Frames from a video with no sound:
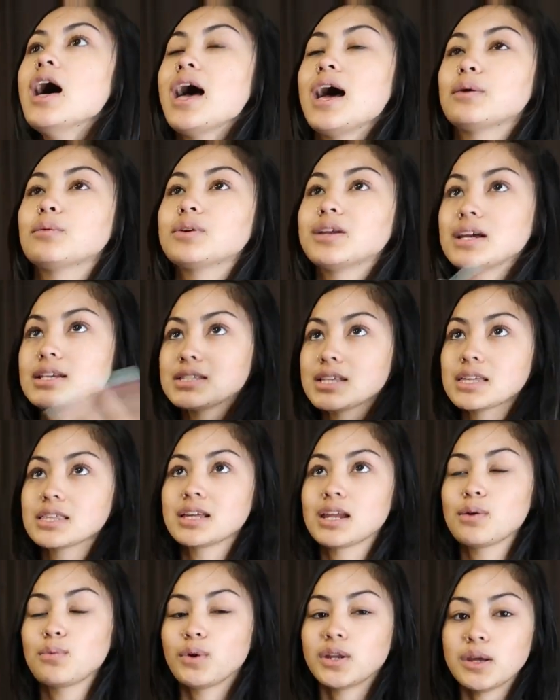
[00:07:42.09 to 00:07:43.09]
And when I say
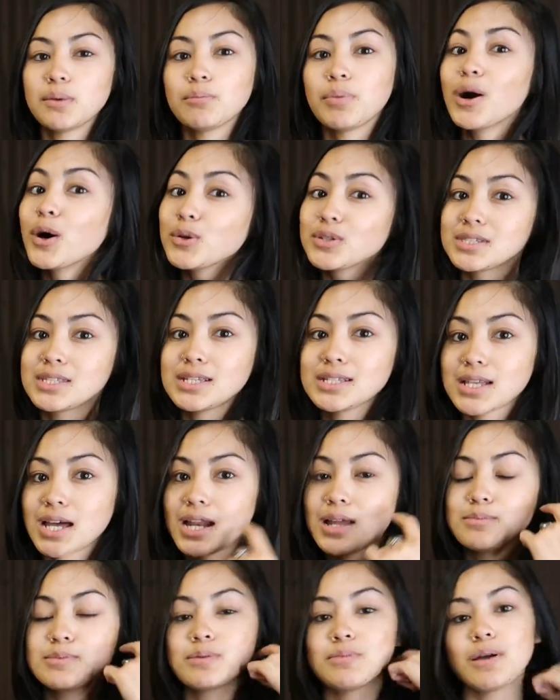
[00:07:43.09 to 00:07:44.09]
that I wouldn't post these
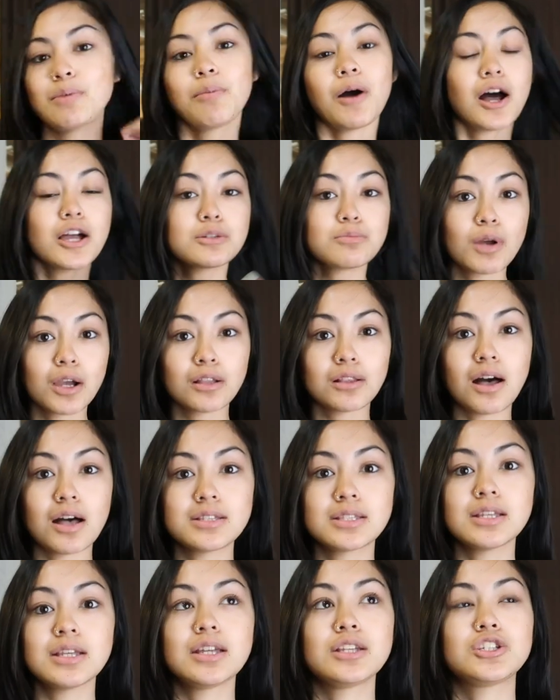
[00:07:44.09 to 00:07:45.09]
items in my Poshmark
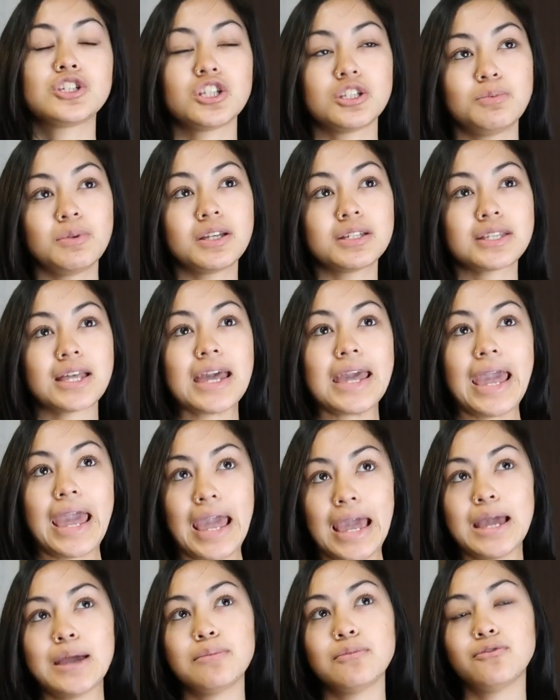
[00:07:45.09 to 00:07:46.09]
closet, it's just because I
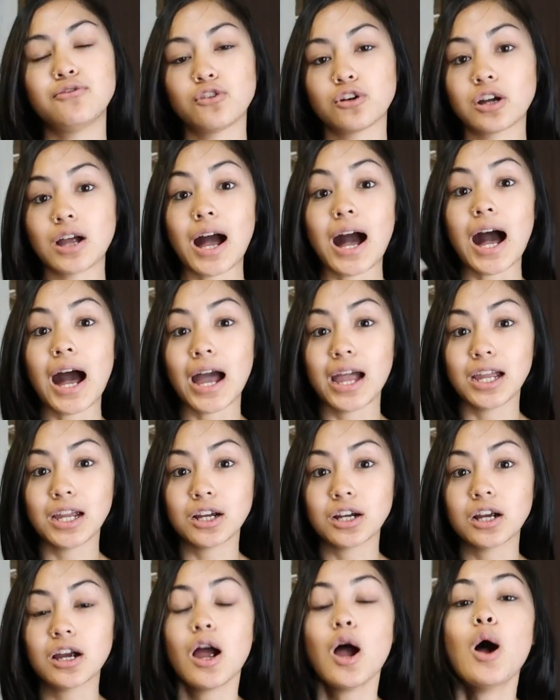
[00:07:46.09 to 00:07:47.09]
aim for a
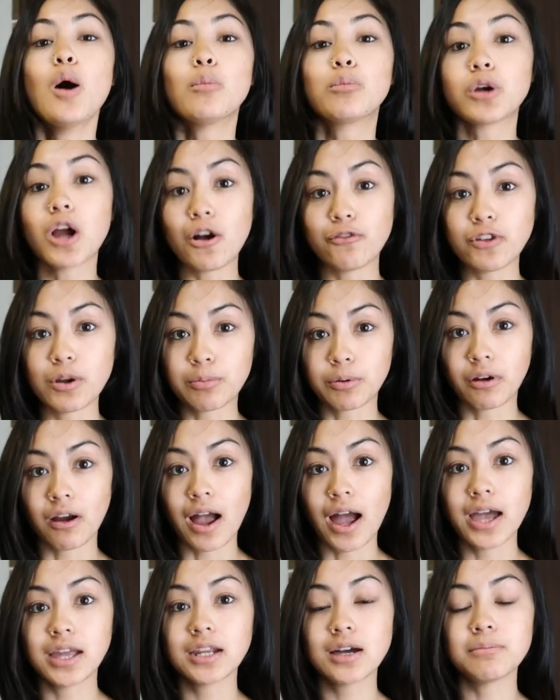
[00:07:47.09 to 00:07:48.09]
higher profit per
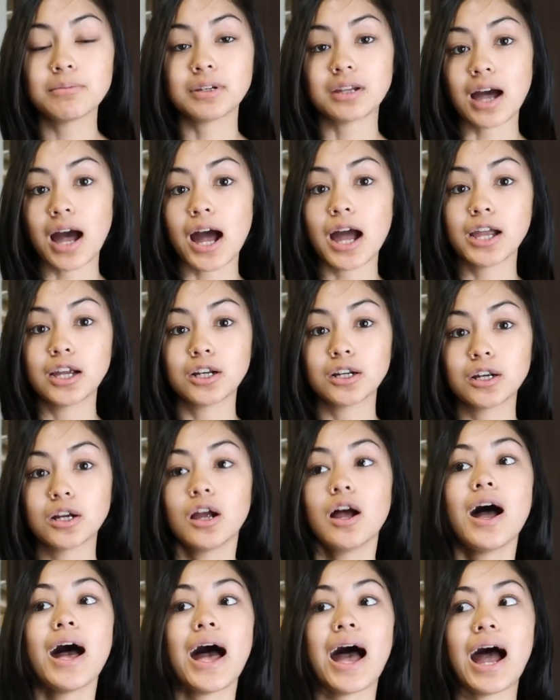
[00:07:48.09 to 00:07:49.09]
item and a
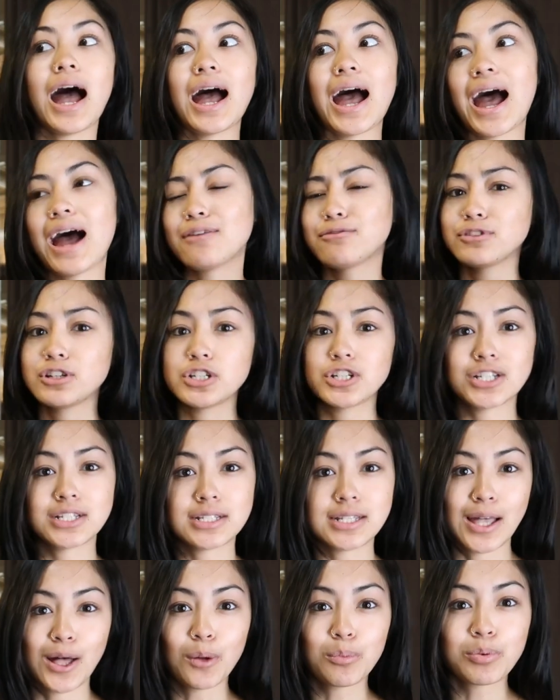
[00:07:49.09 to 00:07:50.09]
higher average
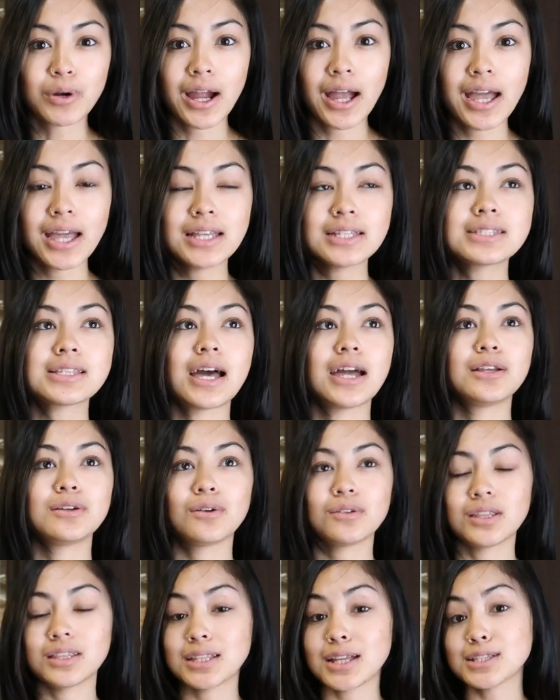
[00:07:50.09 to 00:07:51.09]
sale price. I
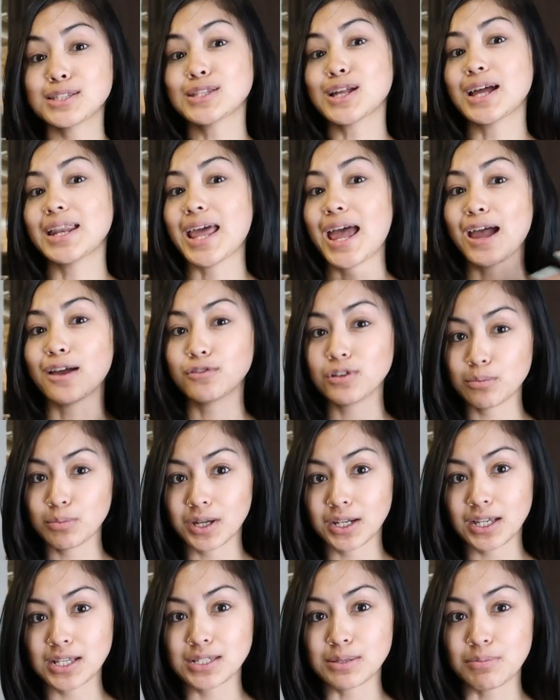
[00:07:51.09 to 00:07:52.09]
know that that's not
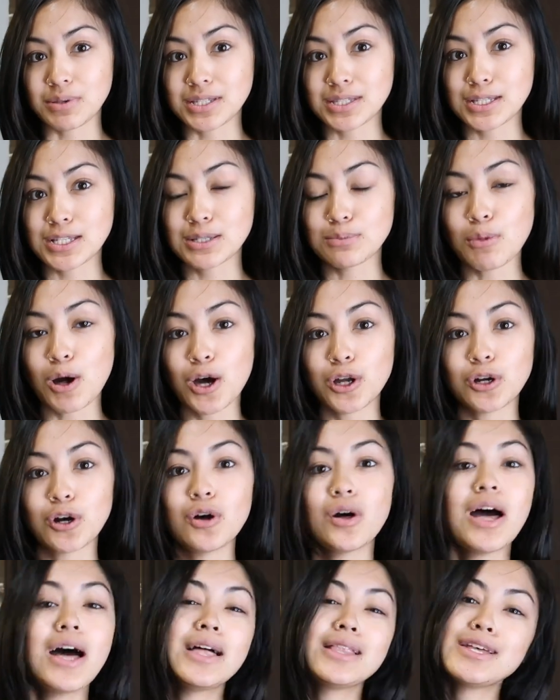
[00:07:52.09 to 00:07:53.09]
everybody's business
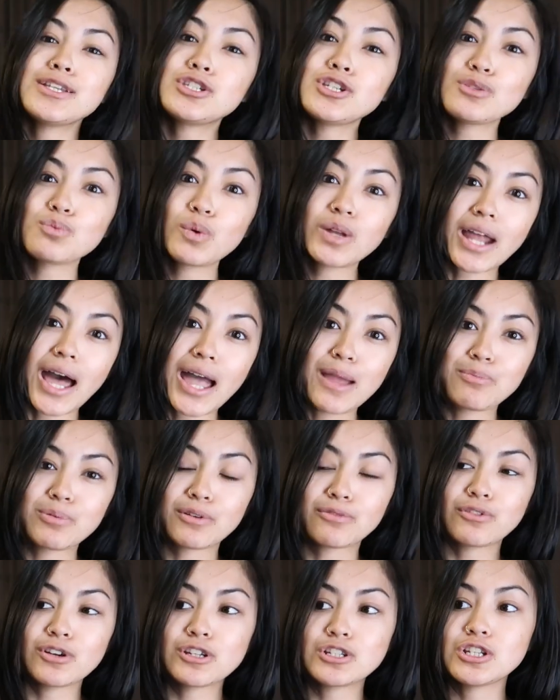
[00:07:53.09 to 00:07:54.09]
model. That's just what I
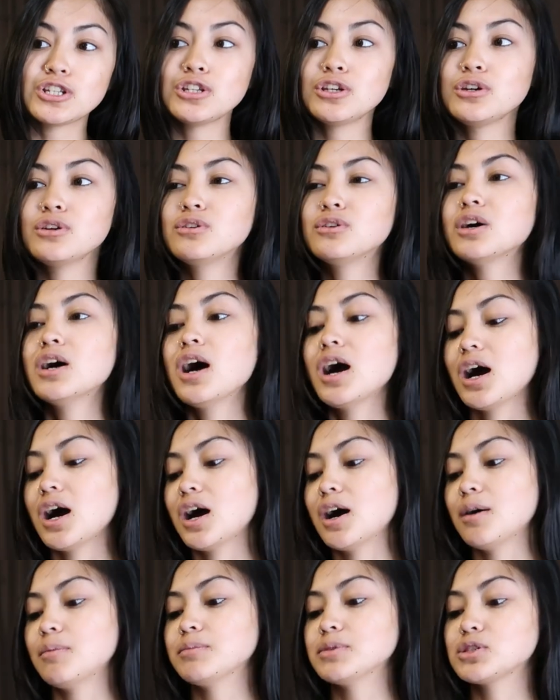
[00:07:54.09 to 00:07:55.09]
prefer to do.
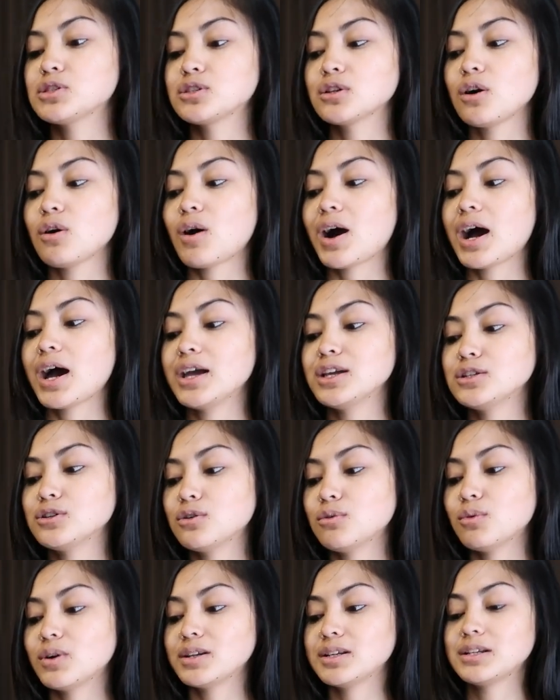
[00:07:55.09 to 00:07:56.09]
Um, so I
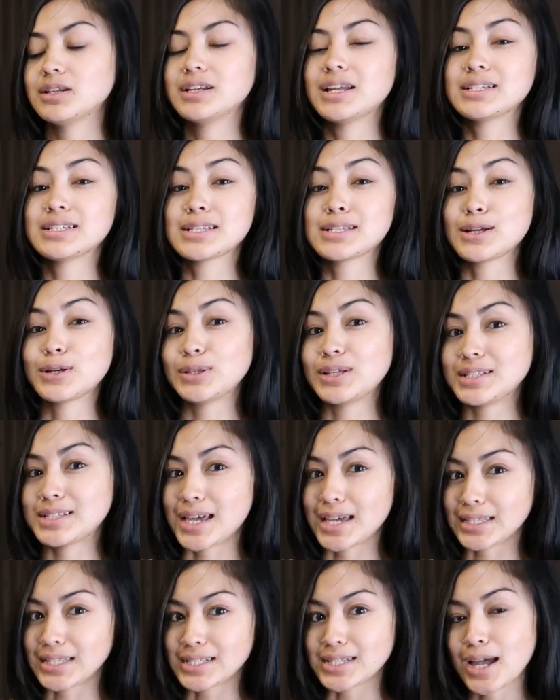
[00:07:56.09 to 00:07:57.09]
don't want to necessarily
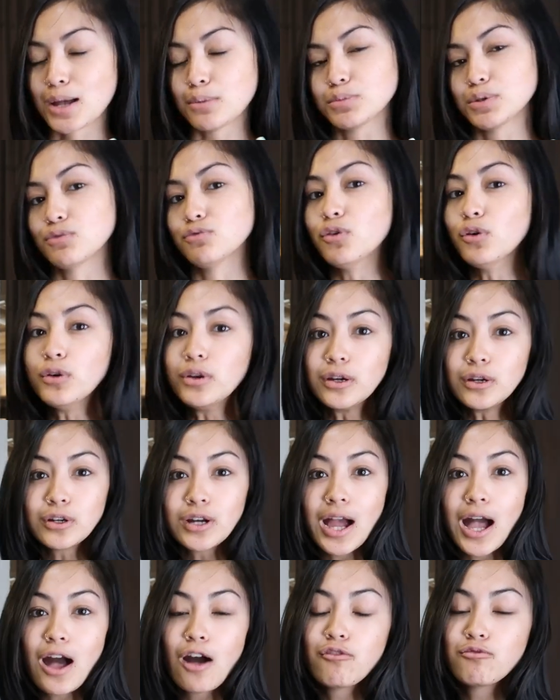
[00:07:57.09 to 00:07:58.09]
take the time to
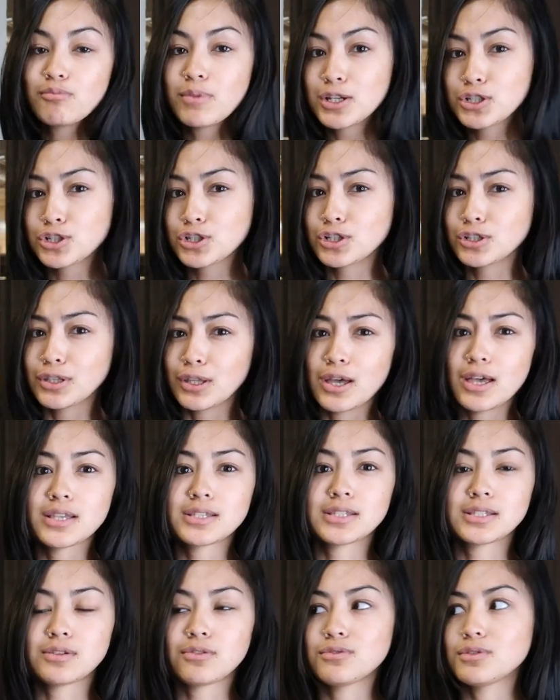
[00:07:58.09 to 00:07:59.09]
photograph, measure,
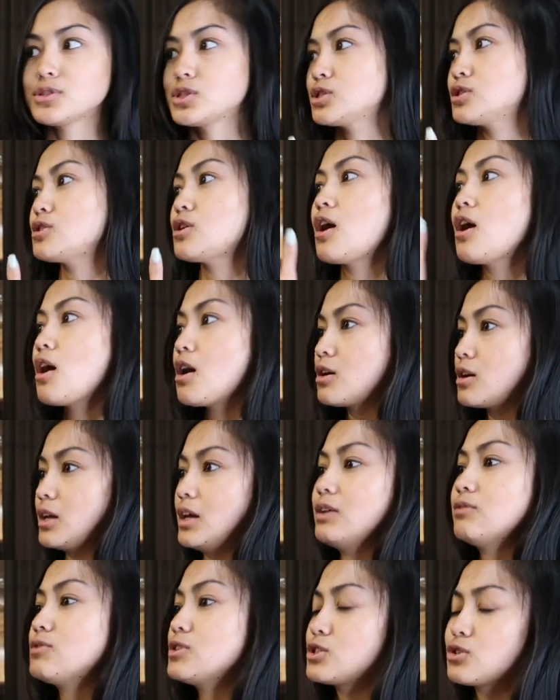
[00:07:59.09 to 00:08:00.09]
list, stock,
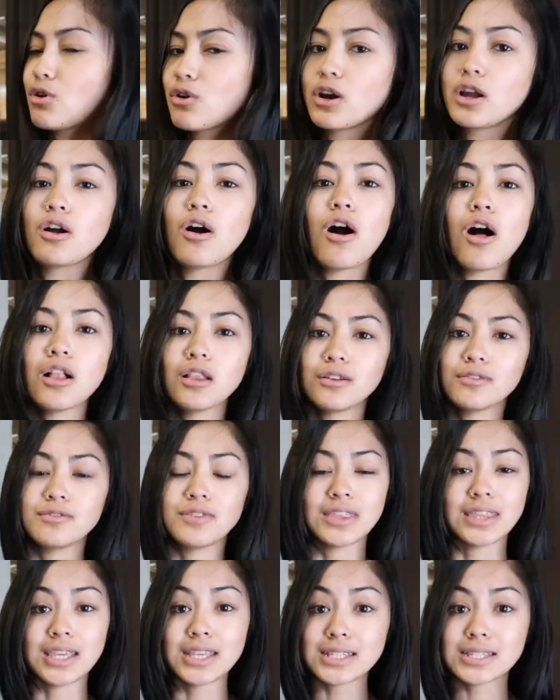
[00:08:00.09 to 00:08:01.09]
inventory, all
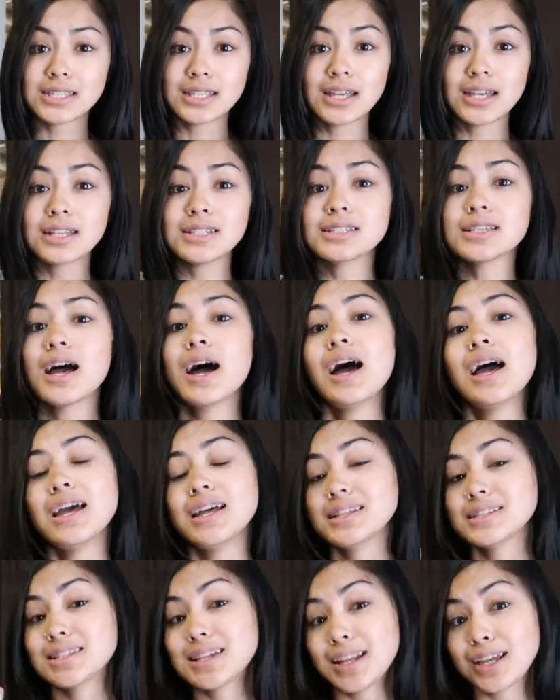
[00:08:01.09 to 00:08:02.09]
of these things.
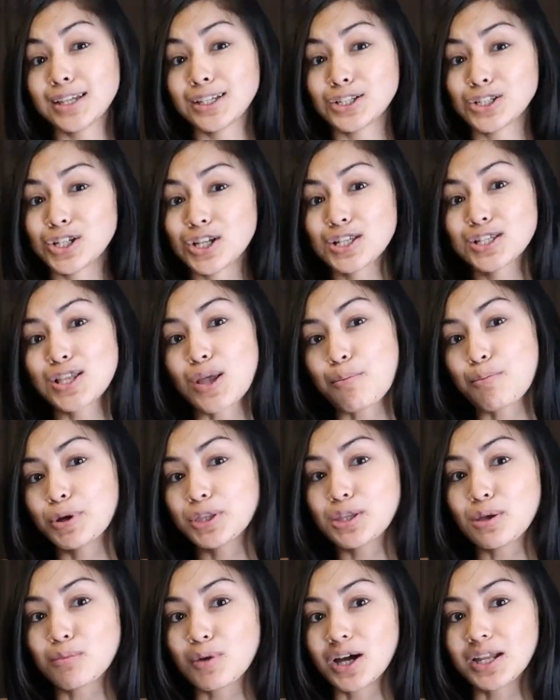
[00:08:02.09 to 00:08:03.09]
Instead, I can just
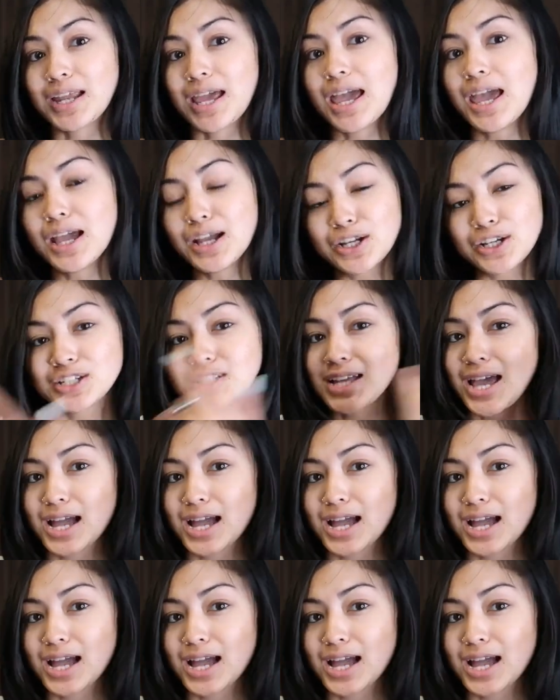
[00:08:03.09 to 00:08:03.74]
put them on a hanger,